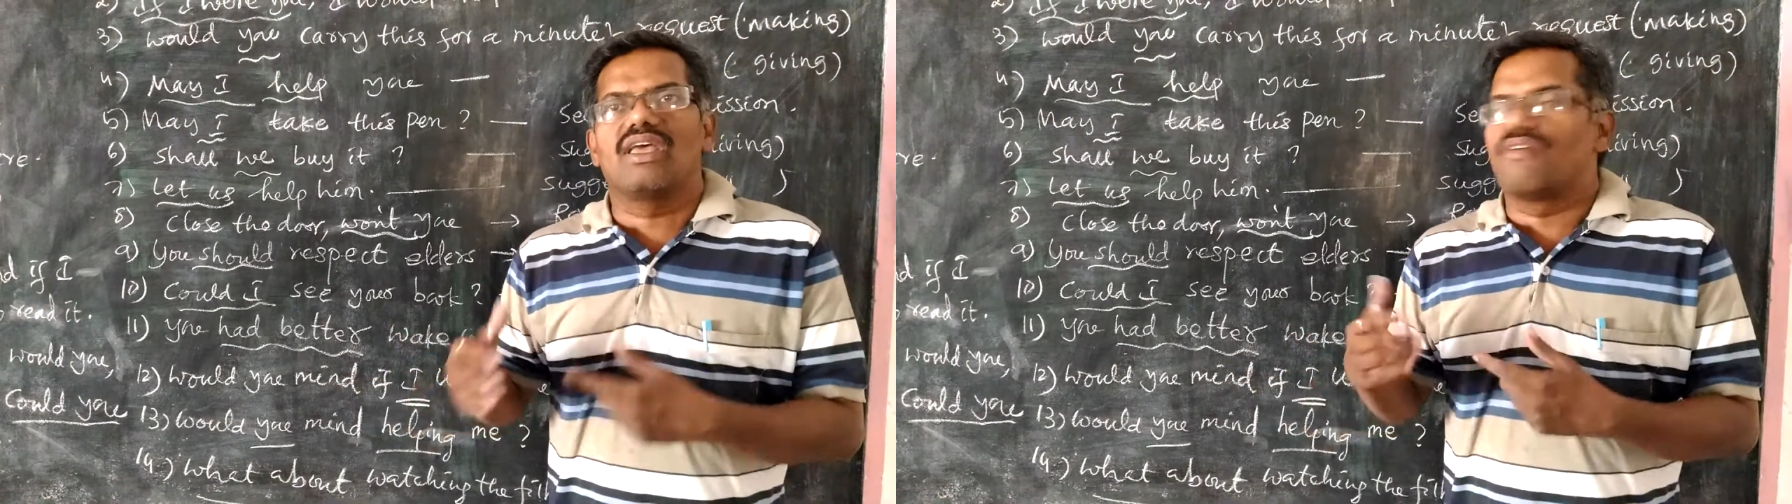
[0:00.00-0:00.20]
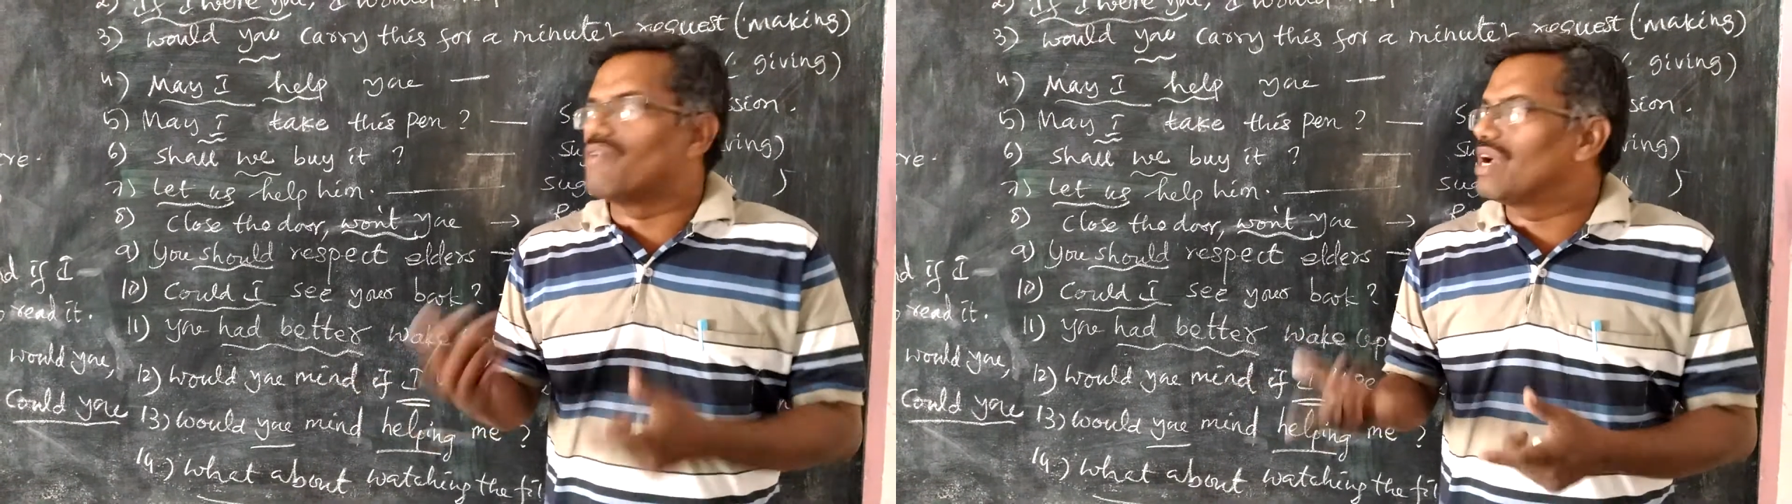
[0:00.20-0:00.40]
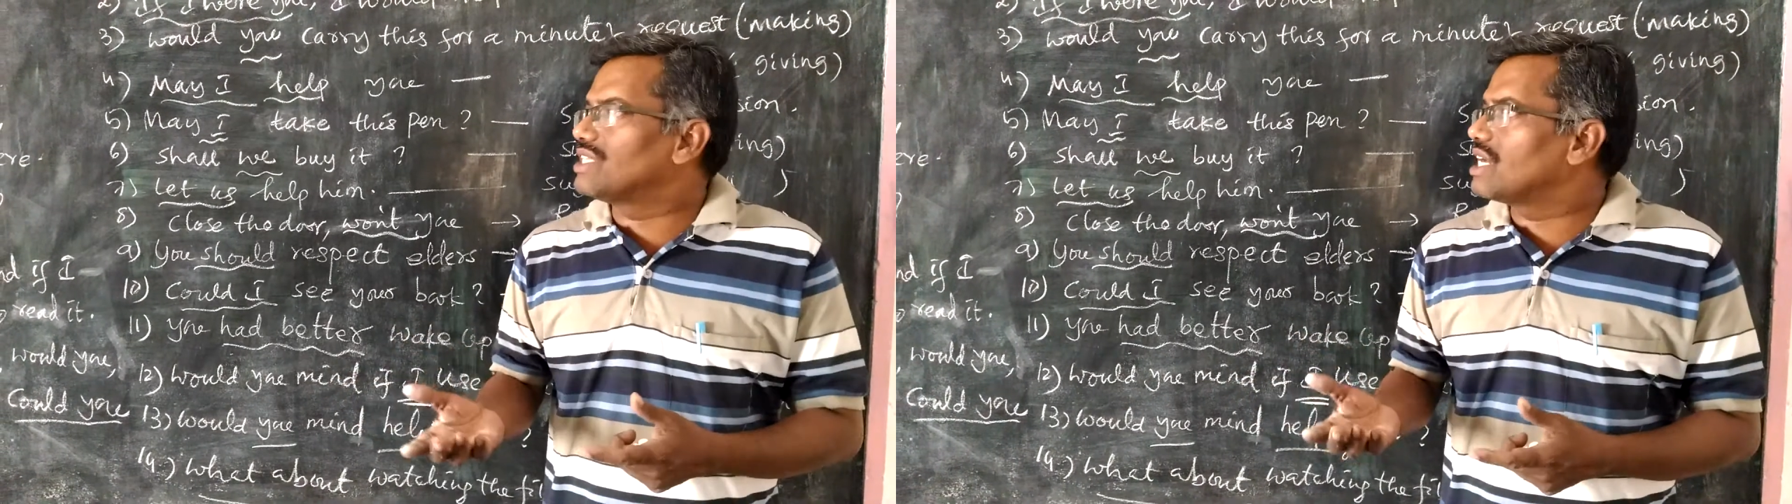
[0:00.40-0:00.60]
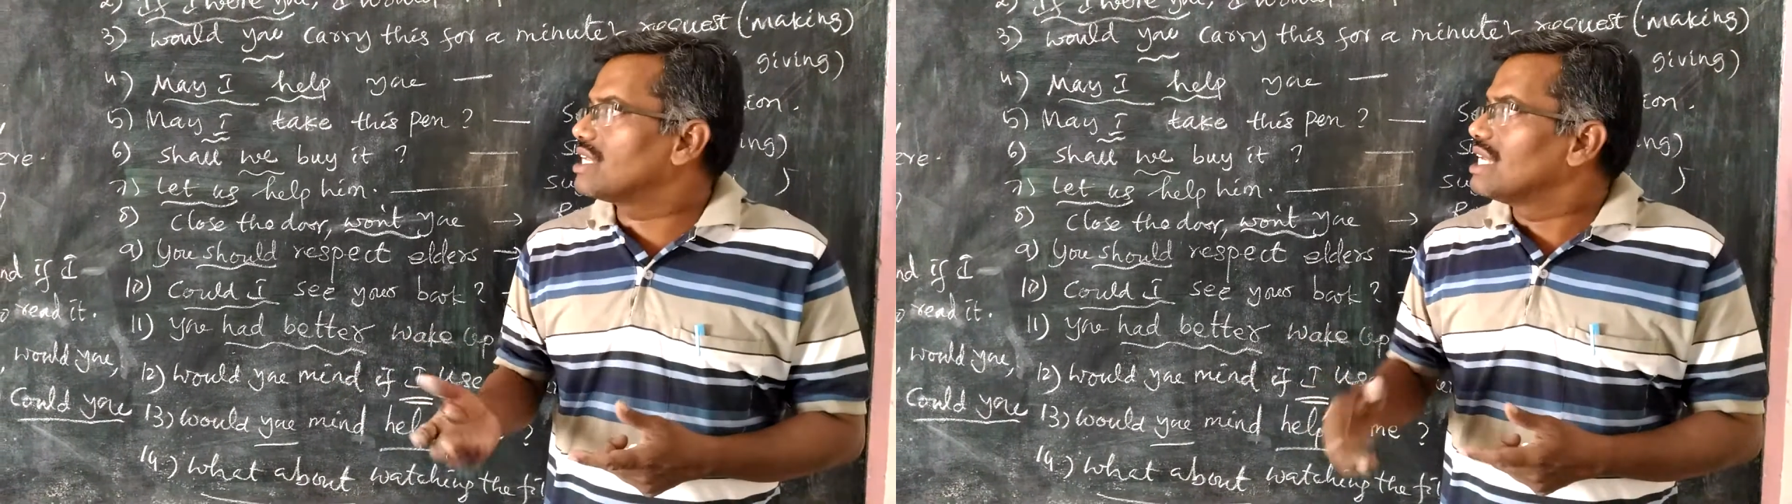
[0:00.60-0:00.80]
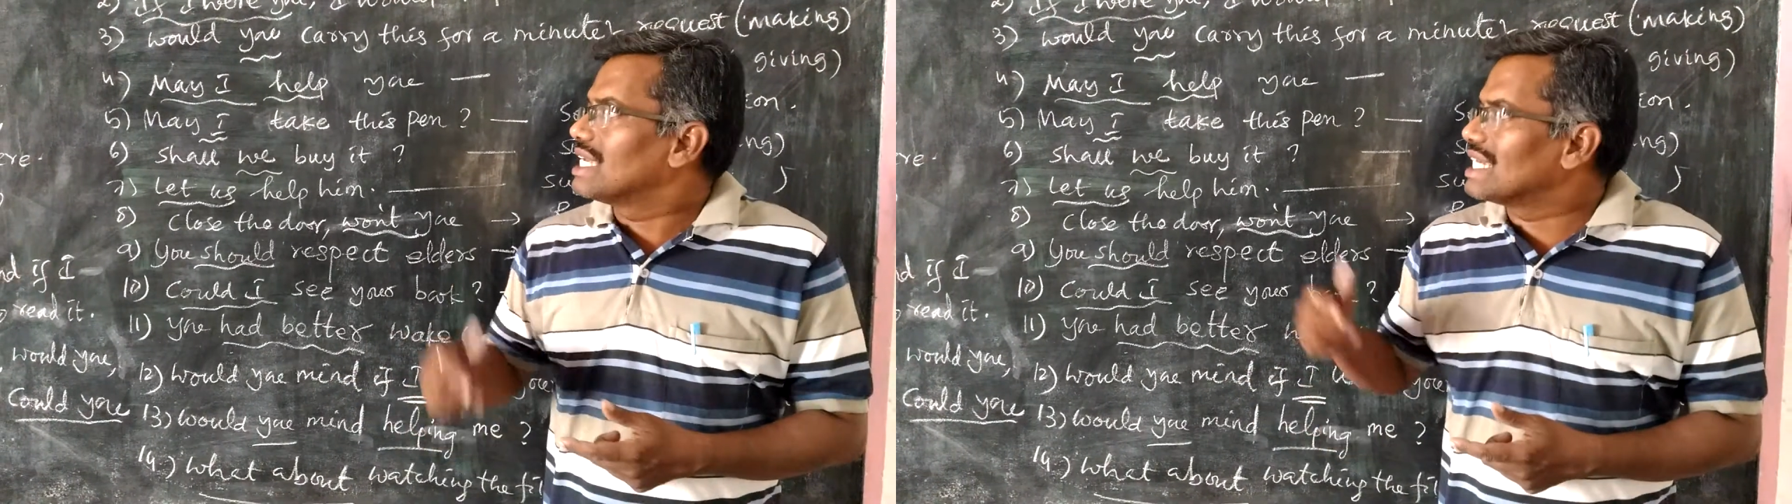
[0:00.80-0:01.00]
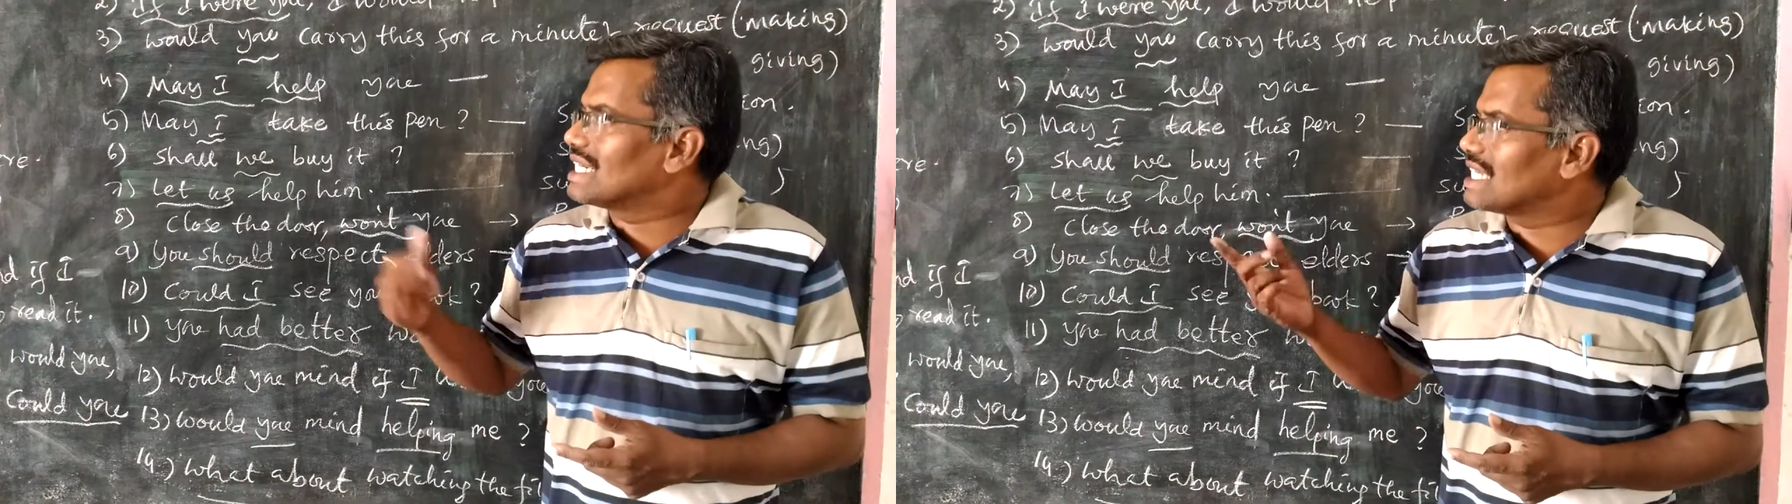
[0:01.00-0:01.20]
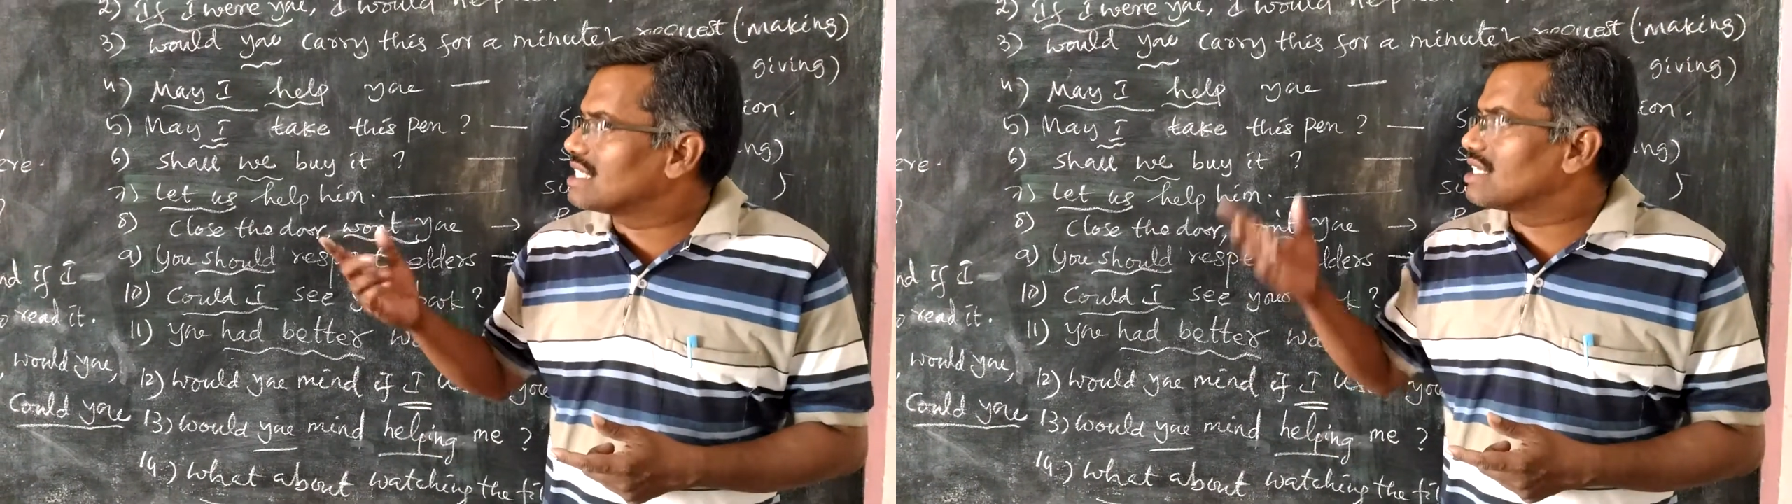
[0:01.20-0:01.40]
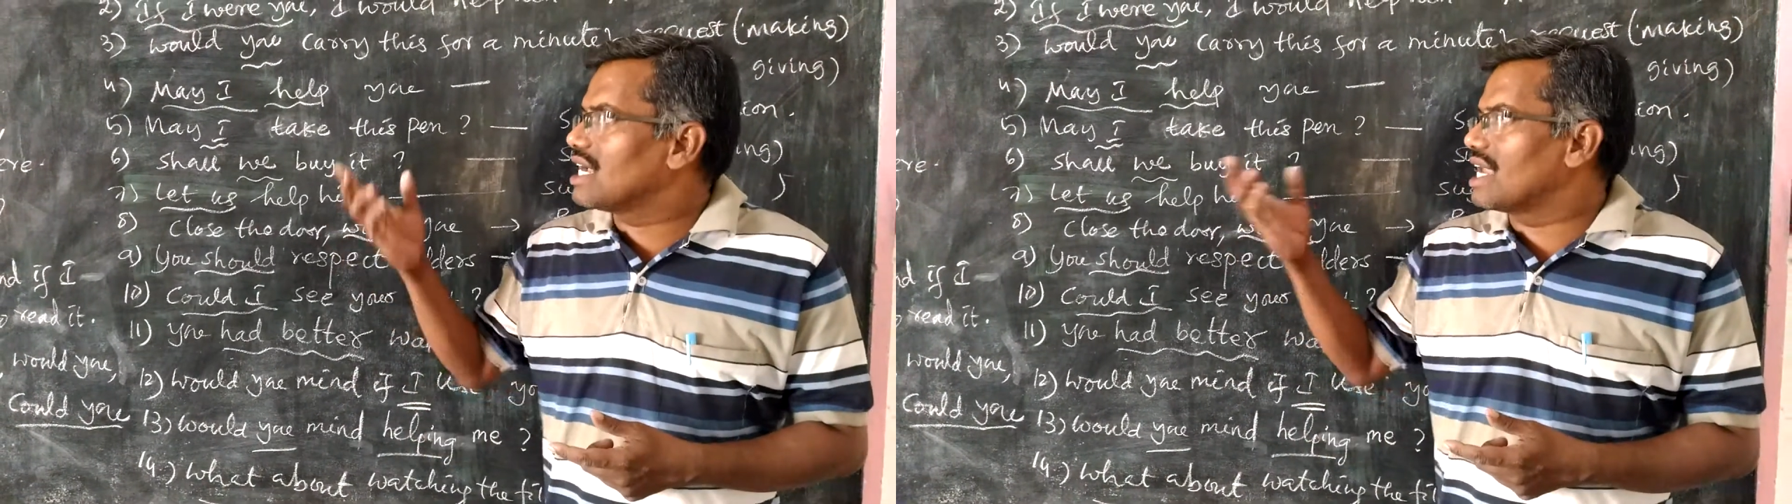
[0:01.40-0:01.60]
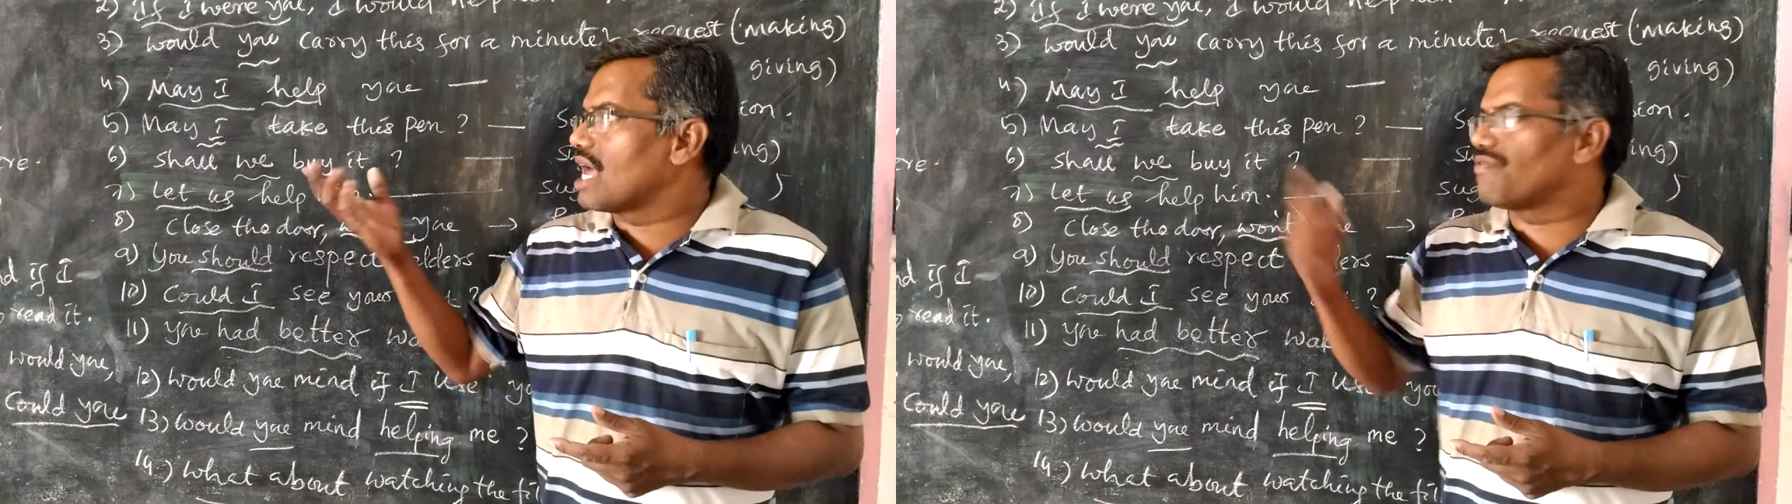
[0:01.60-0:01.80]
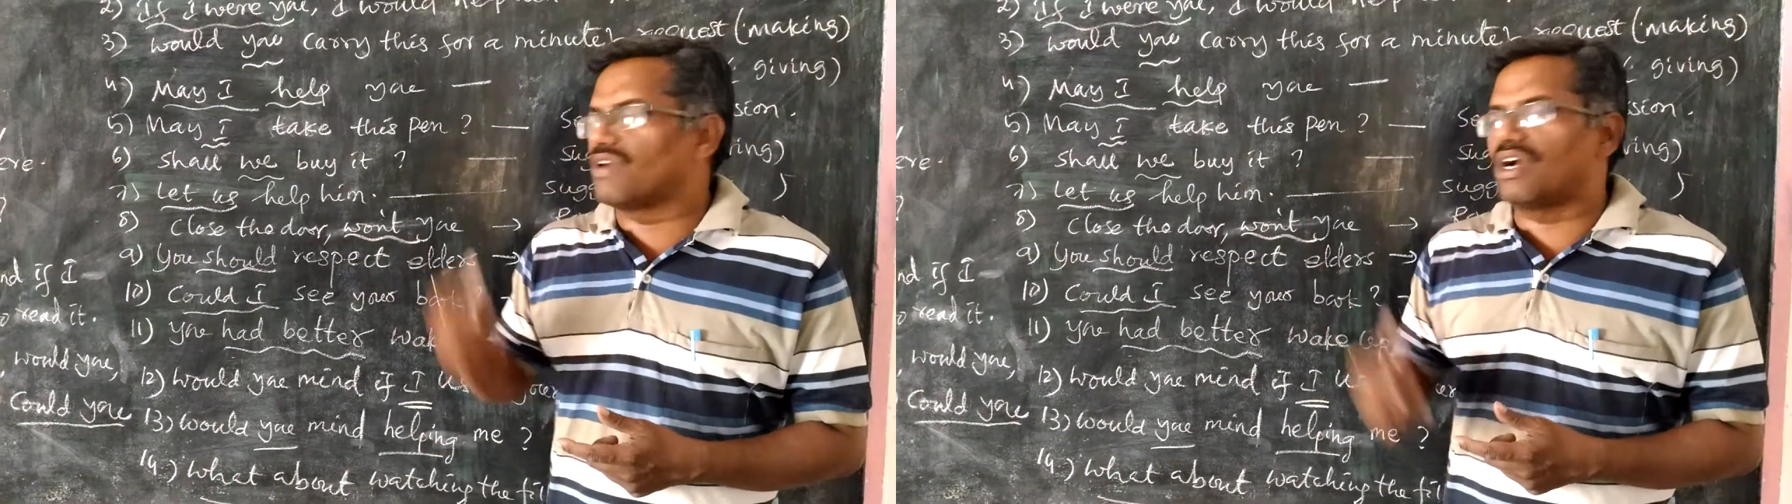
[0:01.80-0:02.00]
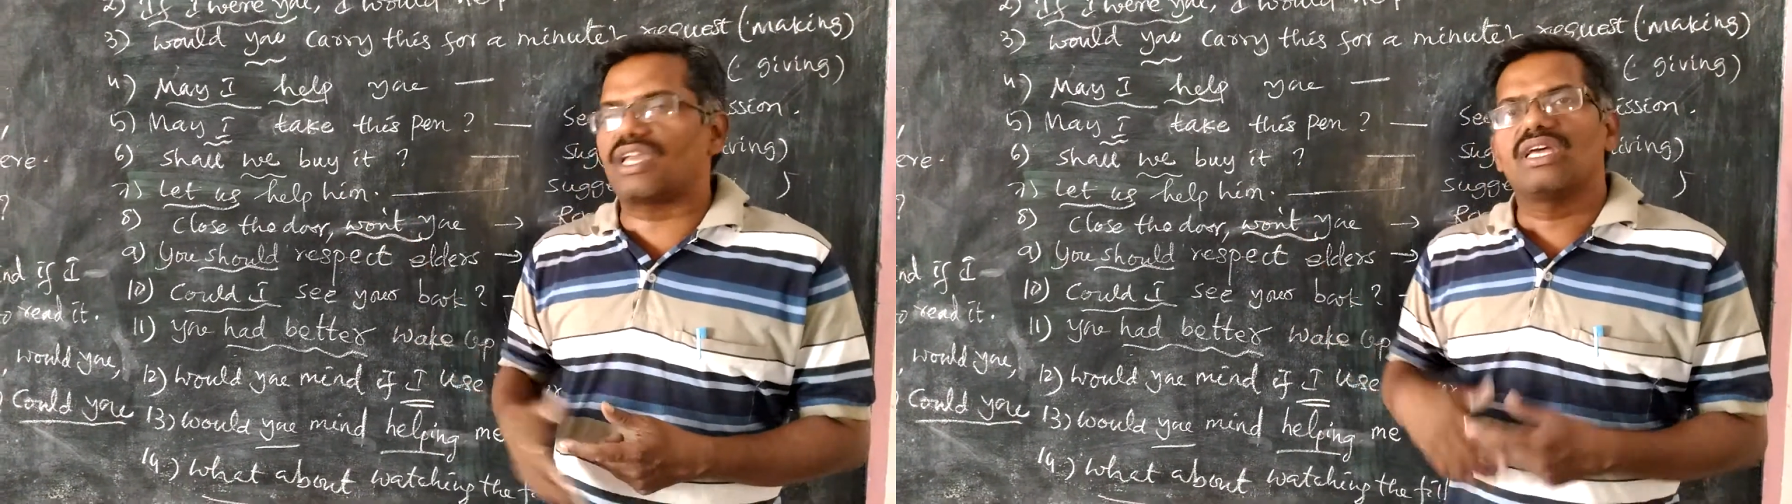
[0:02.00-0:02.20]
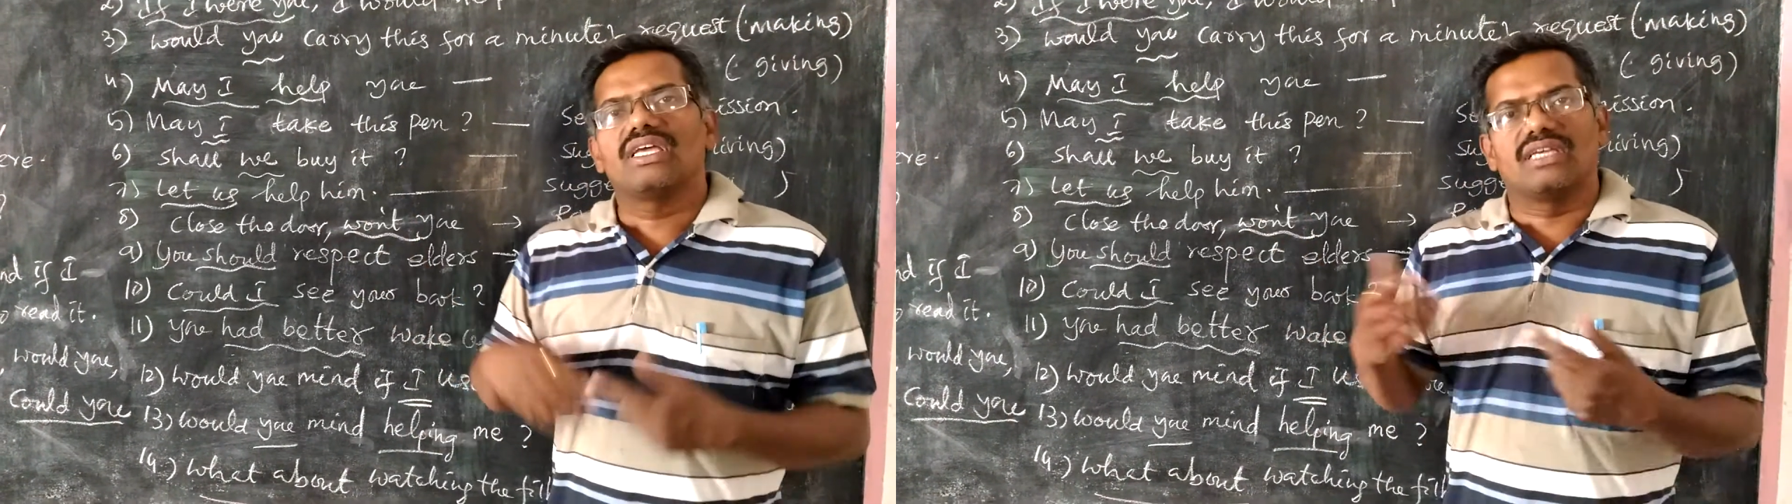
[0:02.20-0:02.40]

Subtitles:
whether it is an offer,